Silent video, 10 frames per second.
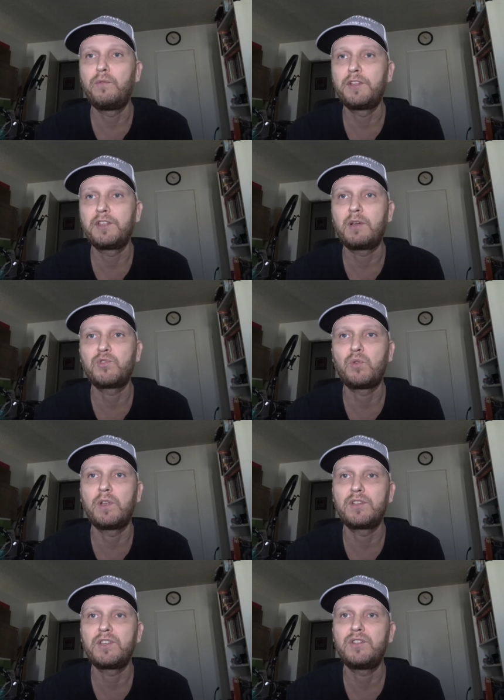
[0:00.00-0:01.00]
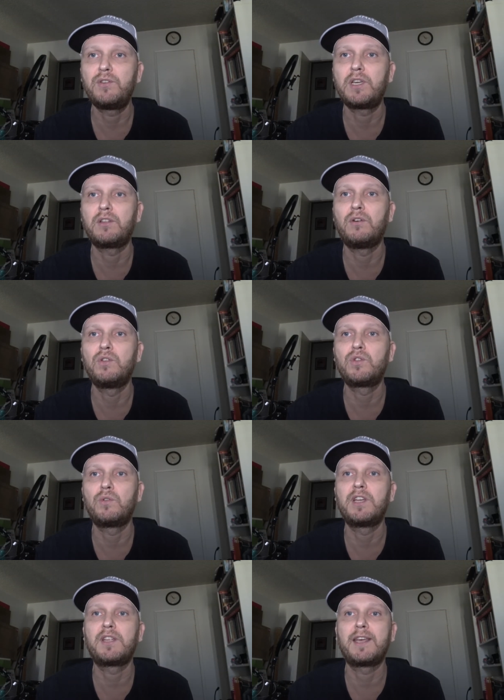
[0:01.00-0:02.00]
when it comes to lenses, you can also
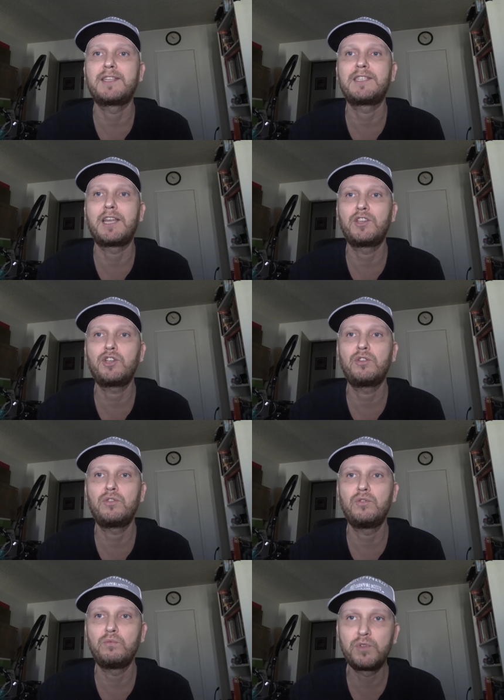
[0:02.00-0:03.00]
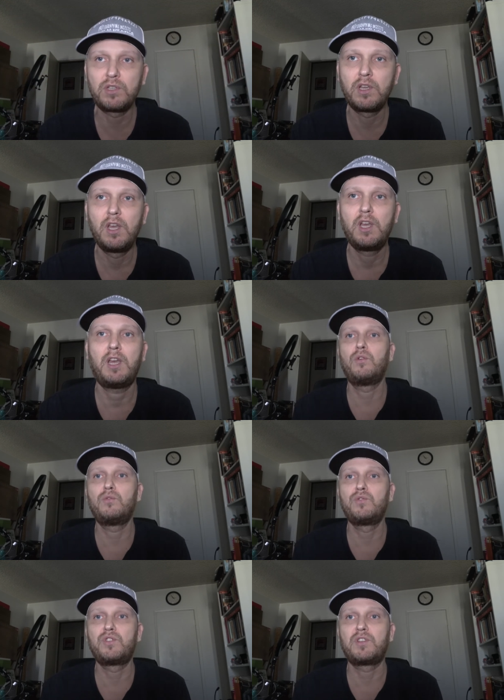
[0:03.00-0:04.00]
get extension tubes.
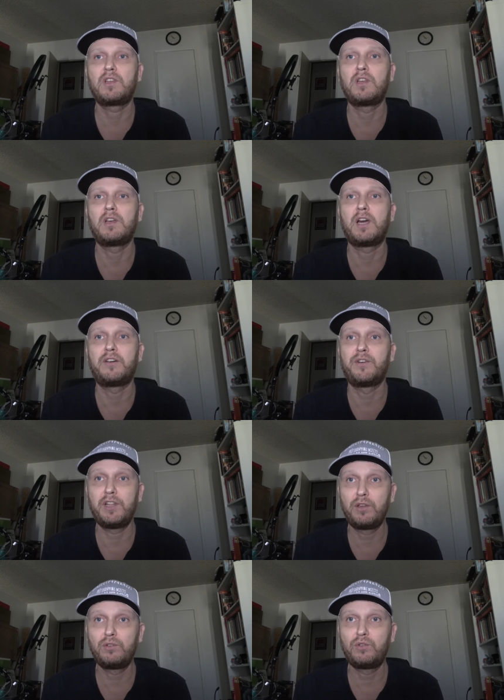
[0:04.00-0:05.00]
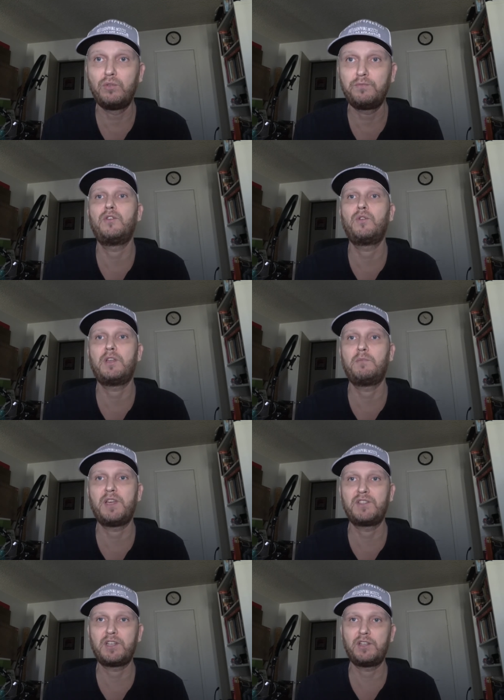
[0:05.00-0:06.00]
Those uh, are really good too. You can
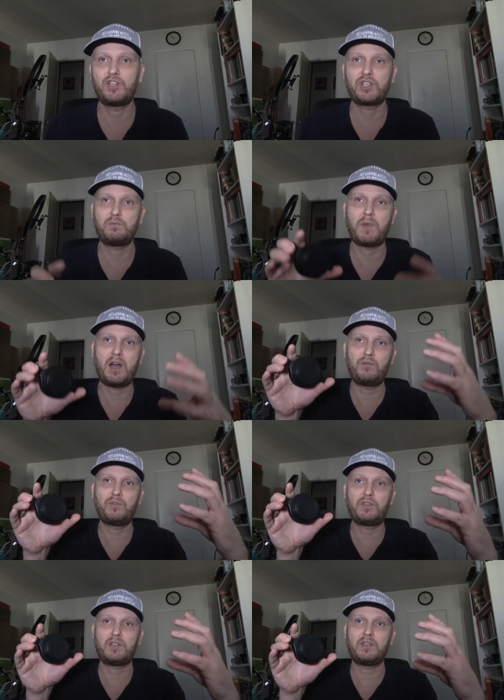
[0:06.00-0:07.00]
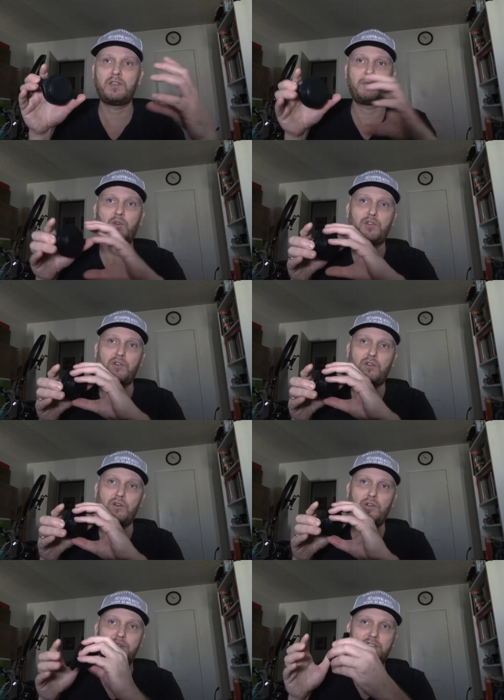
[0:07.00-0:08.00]
basically just mount uh, them on
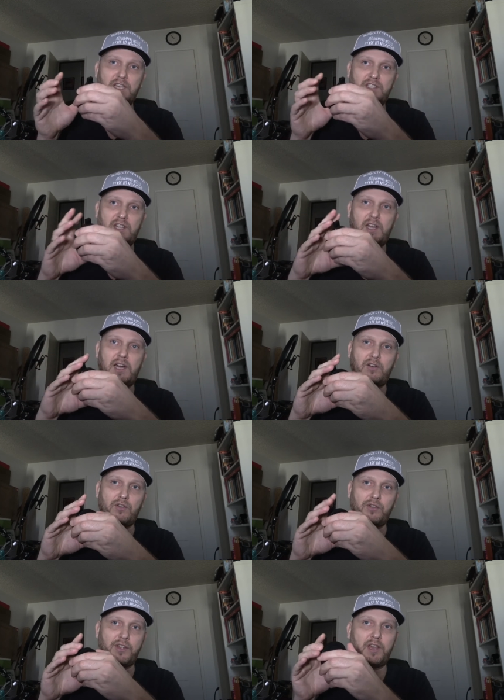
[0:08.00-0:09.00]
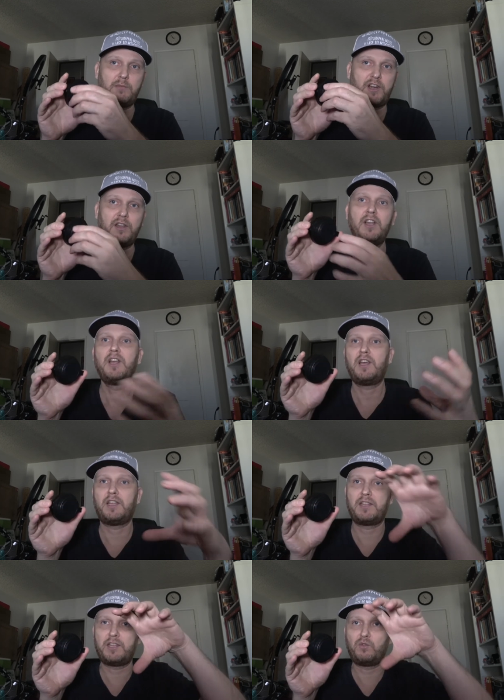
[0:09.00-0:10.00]
your DSLR or your camera,
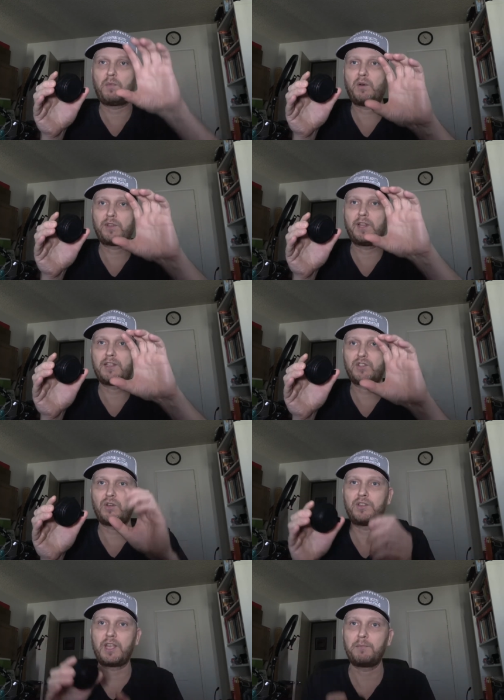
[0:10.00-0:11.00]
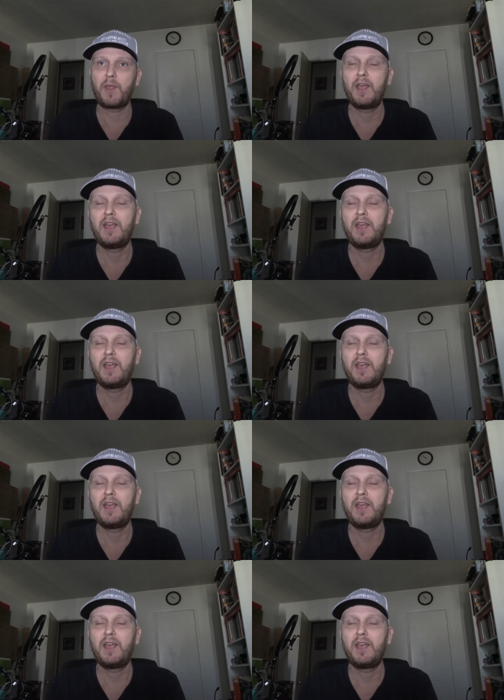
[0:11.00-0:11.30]
and then you mount the lens on them.